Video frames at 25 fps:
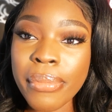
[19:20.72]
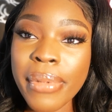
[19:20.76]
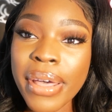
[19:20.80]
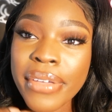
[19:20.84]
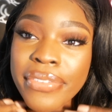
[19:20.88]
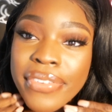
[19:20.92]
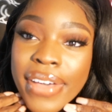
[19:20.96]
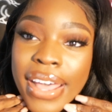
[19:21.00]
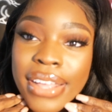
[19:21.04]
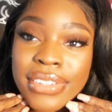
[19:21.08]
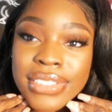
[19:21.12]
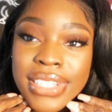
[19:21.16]
my
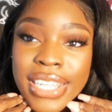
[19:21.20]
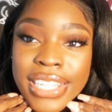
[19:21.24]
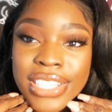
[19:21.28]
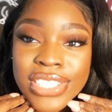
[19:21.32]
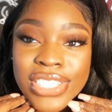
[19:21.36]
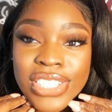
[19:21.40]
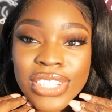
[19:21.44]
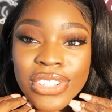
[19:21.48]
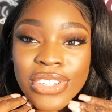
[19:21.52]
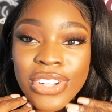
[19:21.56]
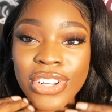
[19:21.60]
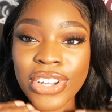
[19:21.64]

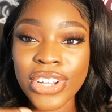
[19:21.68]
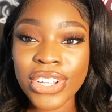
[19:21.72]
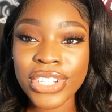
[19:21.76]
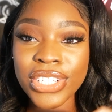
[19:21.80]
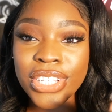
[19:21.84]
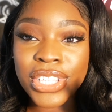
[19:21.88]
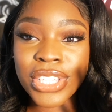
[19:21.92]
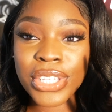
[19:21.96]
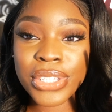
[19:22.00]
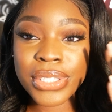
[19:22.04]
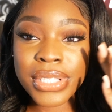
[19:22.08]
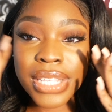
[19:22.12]
foundation
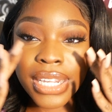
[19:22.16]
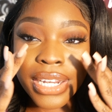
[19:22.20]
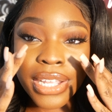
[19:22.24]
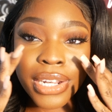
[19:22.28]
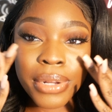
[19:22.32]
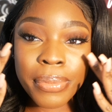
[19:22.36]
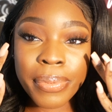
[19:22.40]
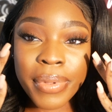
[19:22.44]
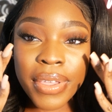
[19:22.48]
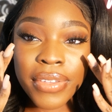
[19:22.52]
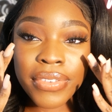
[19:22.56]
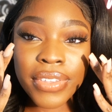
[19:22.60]
on, used a
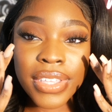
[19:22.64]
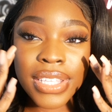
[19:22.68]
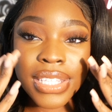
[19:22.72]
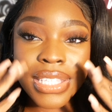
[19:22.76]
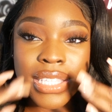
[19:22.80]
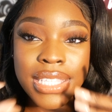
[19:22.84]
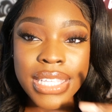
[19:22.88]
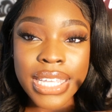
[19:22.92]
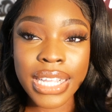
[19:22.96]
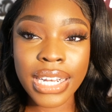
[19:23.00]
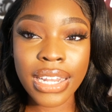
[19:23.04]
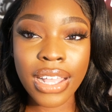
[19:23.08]
little bit of
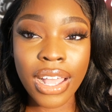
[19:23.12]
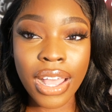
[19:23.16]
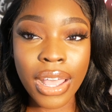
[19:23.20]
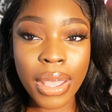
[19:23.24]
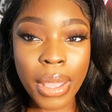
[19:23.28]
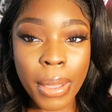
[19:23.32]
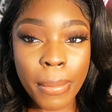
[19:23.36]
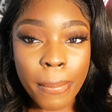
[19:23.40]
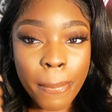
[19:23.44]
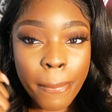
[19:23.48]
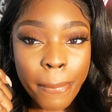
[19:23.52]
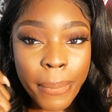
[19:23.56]

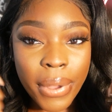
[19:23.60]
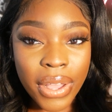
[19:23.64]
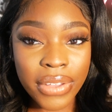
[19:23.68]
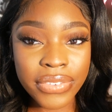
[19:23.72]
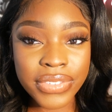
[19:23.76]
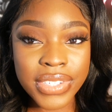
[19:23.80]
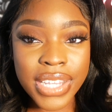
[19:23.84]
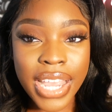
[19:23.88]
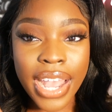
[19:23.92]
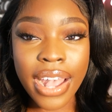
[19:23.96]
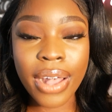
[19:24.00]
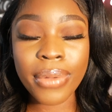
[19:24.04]
concealer and
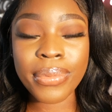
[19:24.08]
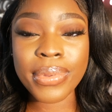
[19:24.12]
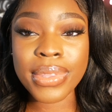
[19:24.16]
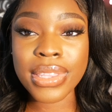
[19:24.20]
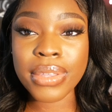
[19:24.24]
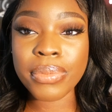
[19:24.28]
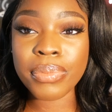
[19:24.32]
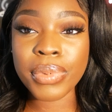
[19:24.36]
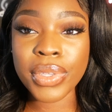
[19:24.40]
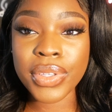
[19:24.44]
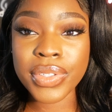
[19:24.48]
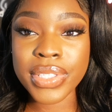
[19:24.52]
buffed it out with
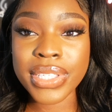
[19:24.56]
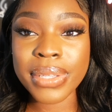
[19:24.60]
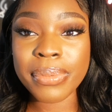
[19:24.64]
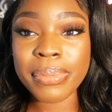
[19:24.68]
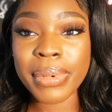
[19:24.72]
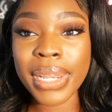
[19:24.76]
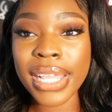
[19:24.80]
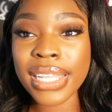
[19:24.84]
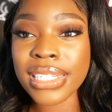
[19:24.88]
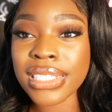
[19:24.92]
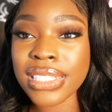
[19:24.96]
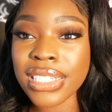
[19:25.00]
a beauty
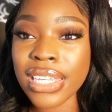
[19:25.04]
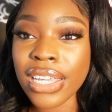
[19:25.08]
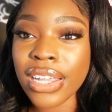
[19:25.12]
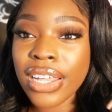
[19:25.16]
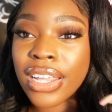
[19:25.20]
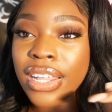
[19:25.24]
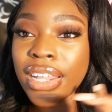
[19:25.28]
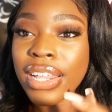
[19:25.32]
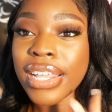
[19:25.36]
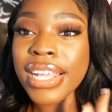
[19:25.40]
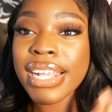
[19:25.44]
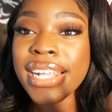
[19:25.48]

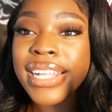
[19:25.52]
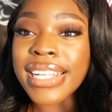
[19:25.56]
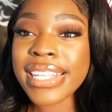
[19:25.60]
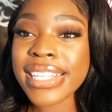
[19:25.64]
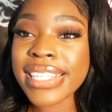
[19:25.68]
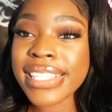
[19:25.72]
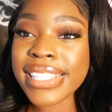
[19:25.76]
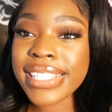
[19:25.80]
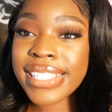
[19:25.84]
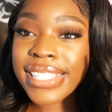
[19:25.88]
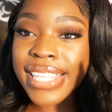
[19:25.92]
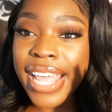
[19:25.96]
blender,
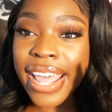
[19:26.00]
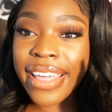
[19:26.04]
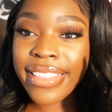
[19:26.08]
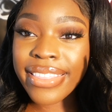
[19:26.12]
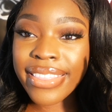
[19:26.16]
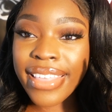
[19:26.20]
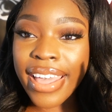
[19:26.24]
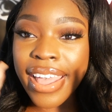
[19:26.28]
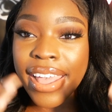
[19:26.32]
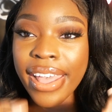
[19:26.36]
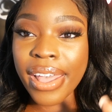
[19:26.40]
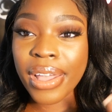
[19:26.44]

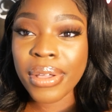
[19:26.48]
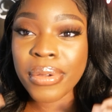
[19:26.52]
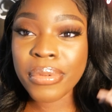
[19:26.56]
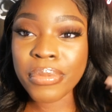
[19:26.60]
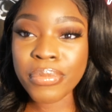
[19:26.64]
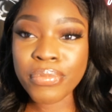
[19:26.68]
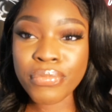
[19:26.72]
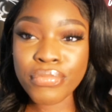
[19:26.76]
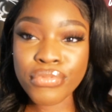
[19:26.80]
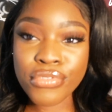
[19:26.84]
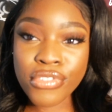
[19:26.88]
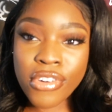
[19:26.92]
set that,
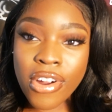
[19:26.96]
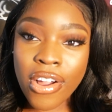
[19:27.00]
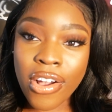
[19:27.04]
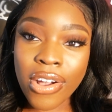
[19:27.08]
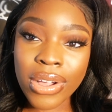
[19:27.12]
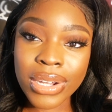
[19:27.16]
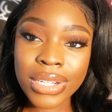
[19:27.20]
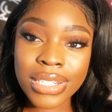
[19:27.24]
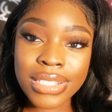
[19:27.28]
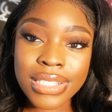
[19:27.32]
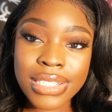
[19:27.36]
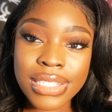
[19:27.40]

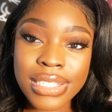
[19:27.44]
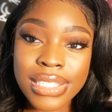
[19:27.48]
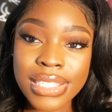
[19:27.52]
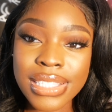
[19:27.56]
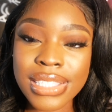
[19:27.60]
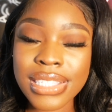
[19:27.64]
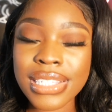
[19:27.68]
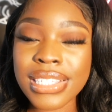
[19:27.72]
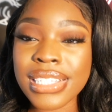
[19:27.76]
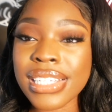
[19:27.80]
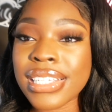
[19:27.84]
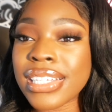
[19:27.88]

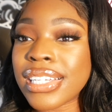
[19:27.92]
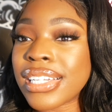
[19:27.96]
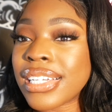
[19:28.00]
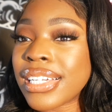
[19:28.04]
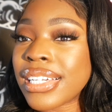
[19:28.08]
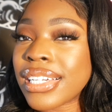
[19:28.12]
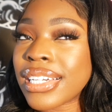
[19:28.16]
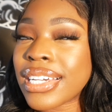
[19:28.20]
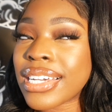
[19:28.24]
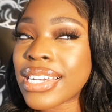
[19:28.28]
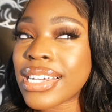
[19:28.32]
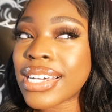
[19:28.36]
bronzed,
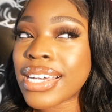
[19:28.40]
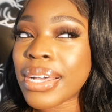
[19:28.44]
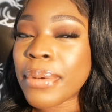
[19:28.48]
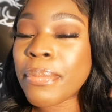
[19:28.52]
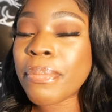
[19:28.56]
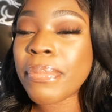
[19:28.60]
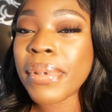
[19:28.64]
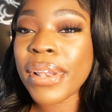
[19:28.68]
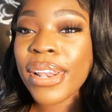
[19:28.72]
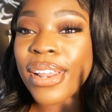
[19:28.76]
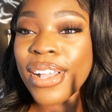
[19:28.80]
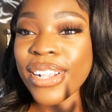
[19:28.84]

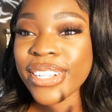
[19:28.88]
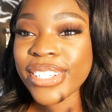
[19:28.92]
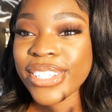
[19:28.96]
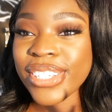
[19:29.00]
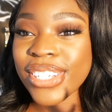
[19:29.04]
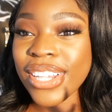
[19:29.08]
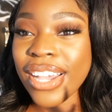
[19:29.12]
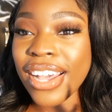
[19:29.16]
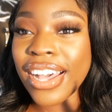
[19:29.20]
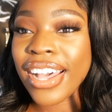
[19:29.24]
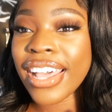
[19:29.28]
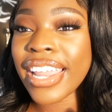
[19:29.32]

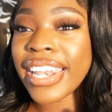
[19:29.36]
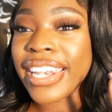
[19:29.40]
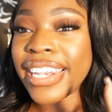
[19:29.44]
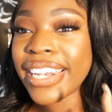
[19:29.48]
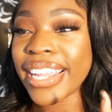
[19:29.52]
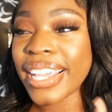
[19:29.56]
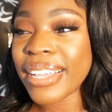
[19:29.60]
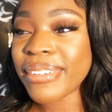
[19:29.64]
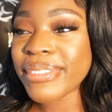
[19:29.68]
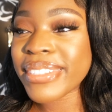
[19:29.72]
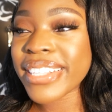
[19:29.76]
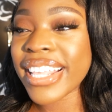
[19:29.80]
blusher,
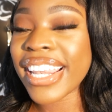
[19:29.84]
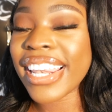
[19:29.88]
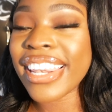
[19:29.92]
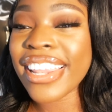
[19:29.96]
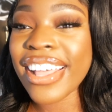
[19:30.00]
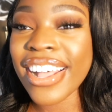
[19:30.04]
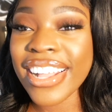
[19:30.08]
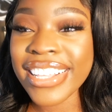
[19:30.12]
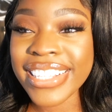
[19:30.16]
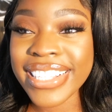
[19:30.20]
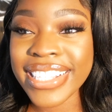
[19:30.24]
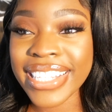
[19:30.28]
lips, and
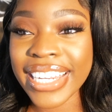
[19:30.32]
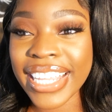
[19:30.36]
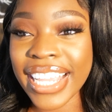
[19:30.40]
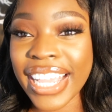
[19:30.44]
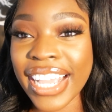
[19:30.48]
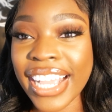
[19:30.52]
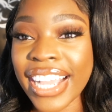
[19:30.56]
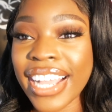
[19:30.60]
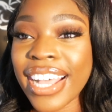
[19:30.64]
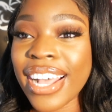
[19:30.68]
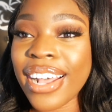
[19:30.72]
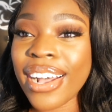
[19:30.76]

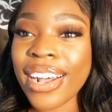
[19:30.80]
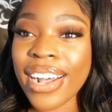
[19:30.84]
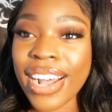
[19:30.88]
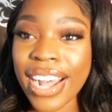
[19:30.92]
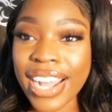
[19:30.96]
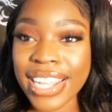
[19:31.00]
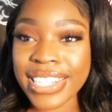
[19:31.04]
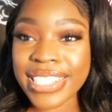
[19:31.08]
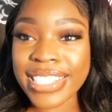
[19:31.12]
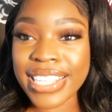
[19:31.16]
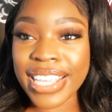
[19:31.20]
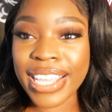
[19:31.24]
lastly
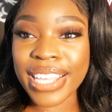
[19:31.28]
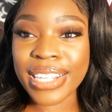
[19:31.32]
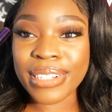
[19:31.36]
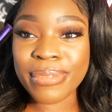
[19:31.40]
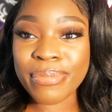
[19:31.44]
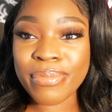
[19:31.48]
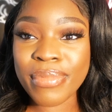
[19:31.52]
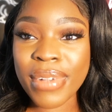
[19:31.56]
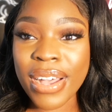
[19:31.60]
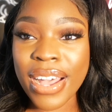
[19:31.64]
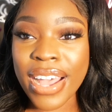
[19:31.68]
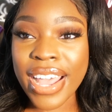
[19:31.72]
I
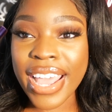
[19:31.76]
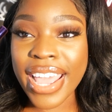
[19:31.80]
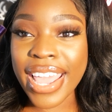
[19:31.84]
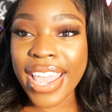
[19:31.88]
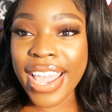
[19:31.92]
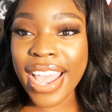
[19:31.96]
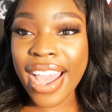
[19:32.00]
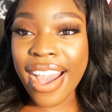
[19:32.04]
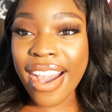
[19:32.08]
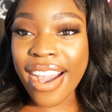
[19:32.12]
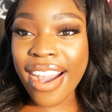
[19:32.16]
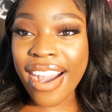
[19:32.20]
did
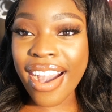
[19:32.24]
my